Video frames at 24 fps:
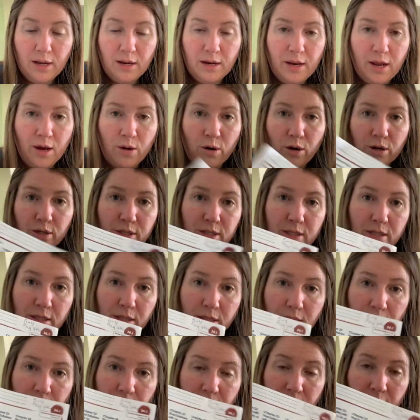Now,
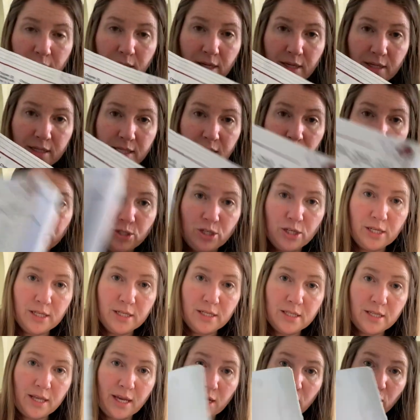the exception
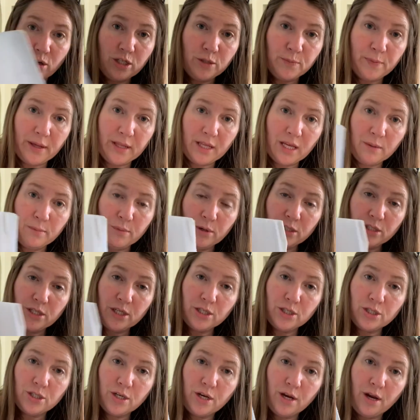is like our spelling book
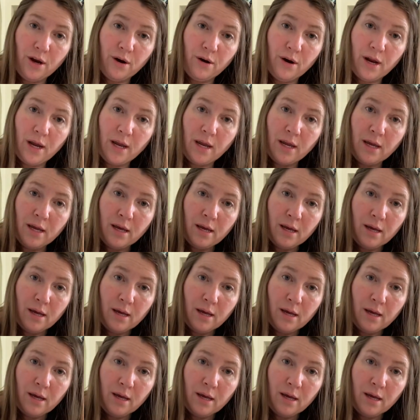dictionary.